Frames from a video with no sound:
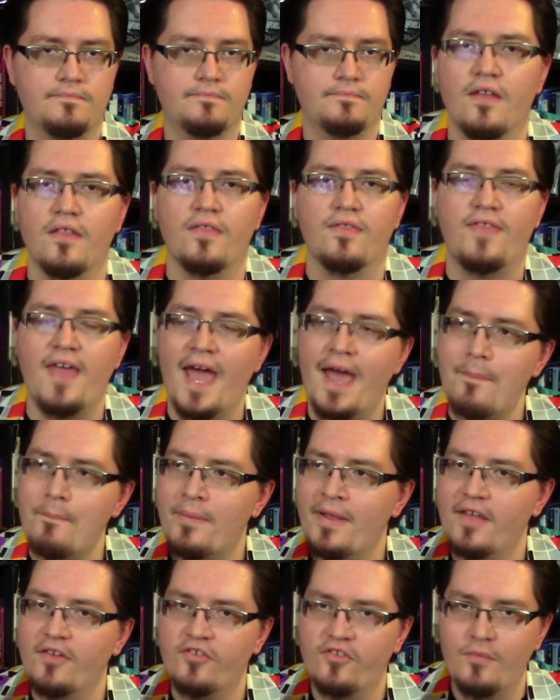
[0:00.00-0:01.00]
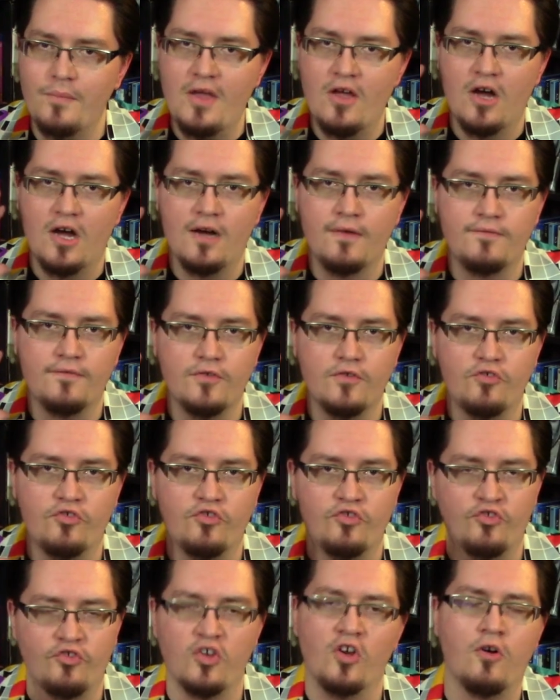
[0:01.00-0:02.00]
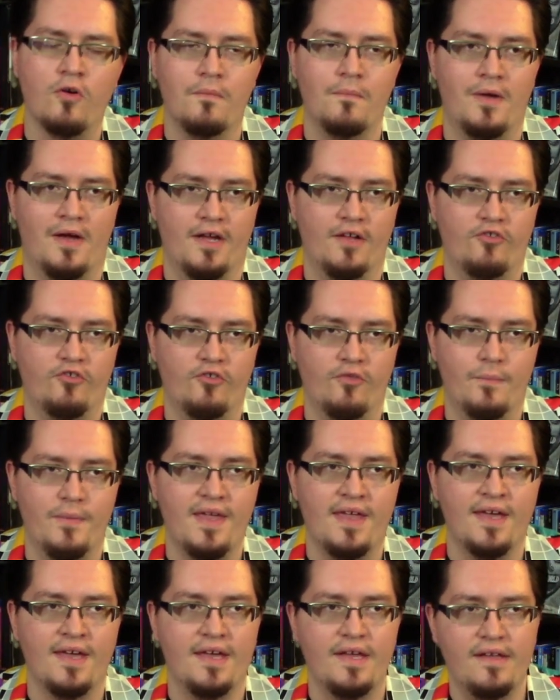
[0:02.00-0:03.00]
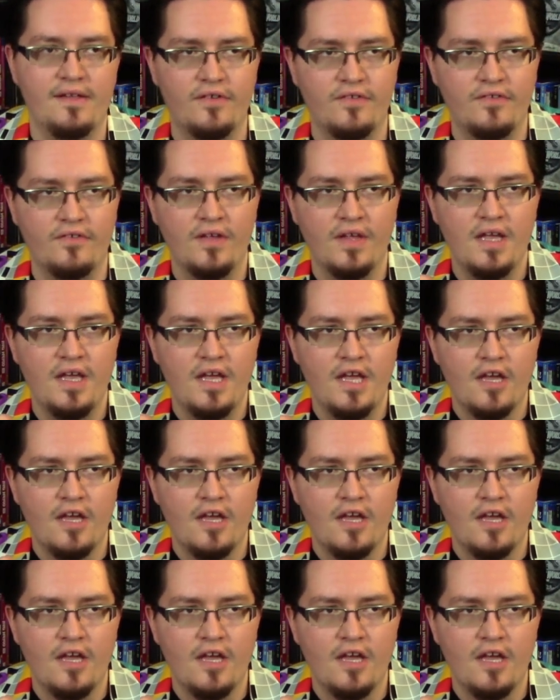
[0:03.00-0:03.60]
That pissed me off so much because